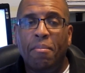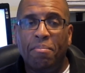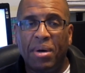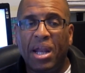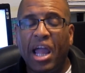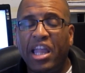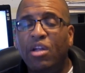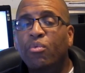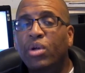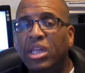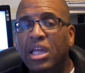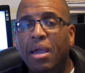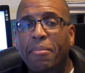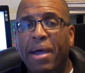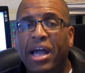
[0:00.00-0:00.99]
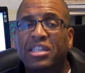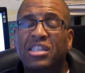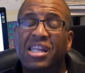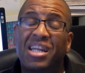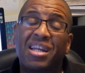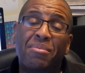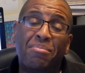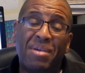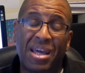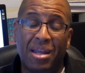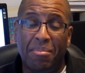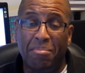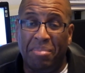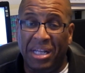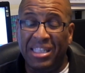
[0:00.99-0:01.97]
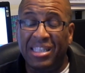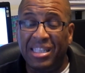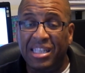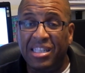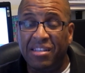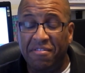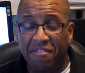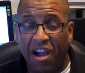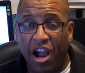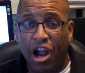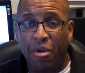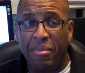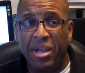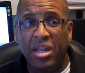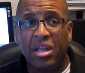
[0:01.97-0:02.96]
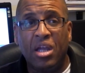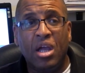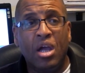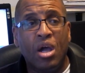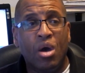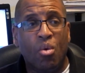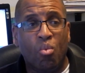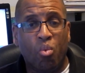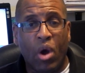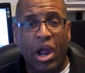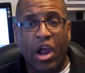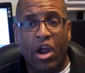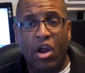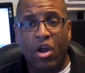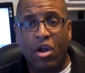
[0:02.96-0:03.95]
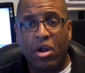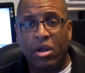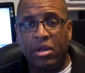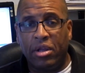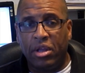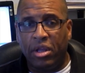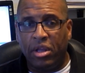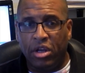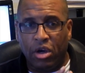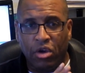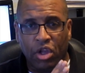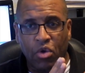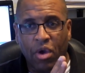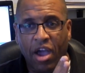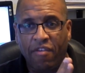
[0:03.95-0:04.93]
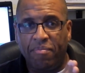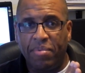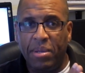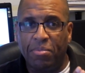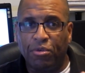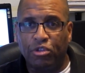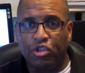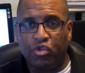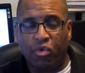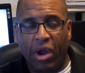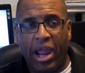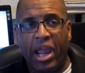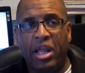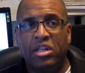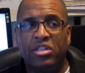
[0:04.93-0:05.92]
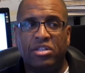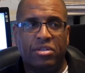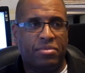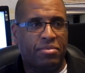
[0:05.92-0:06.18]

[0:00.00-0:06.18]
But I can really imagine in a business environment where you have people trained